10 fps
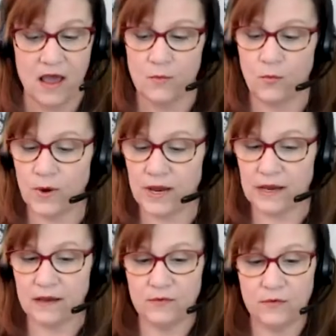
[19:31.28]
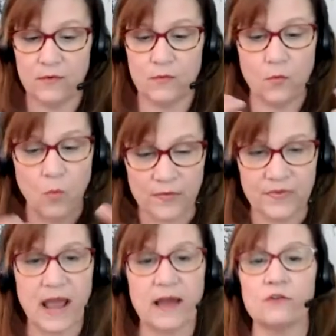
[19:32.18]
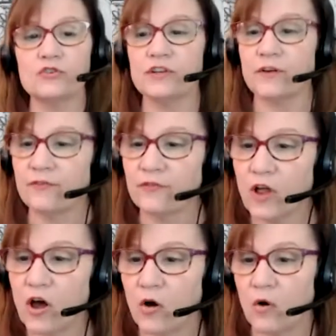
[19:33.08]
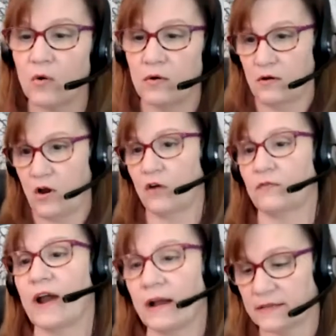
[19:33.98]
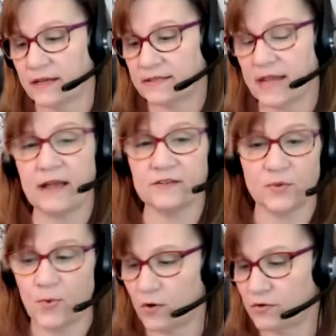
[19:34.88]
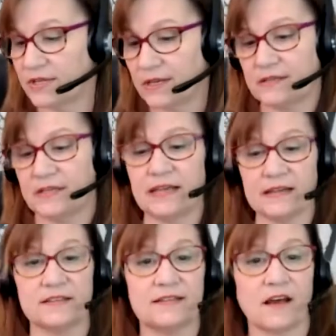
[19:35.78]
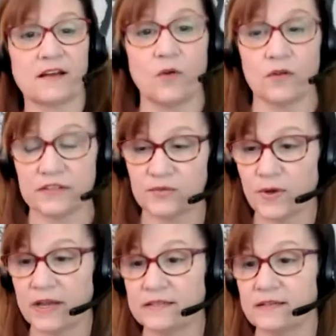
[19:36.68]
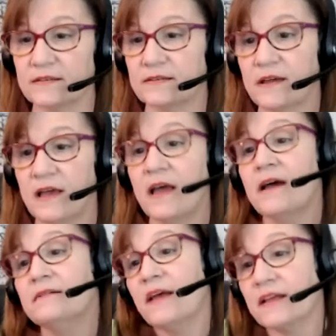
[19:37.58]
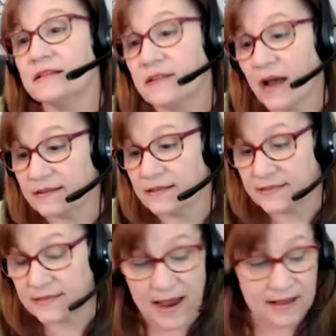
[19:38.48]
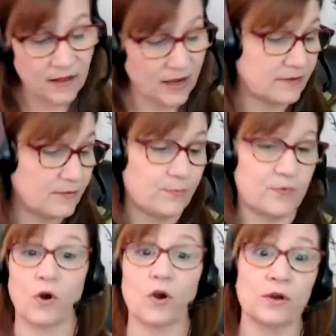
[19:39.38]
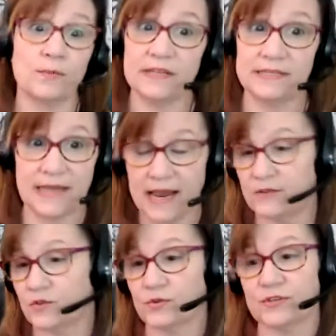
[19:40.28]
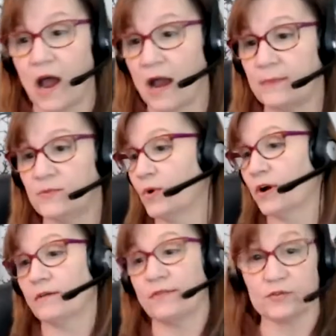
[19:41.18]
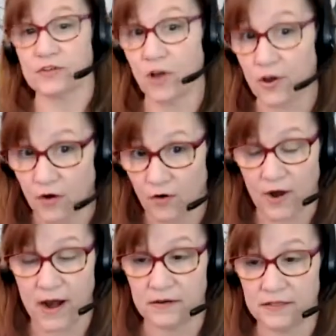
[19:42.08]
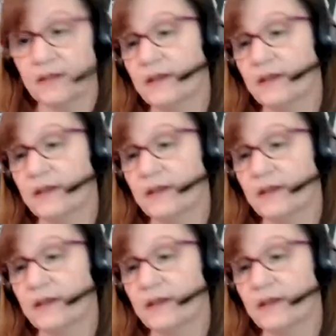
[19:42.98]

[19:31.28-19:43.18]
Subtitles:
We want the energy to flow around us as opposed to get stuck in all these places. Now, that's not to say there aren't going to be days or times where there's clutter around,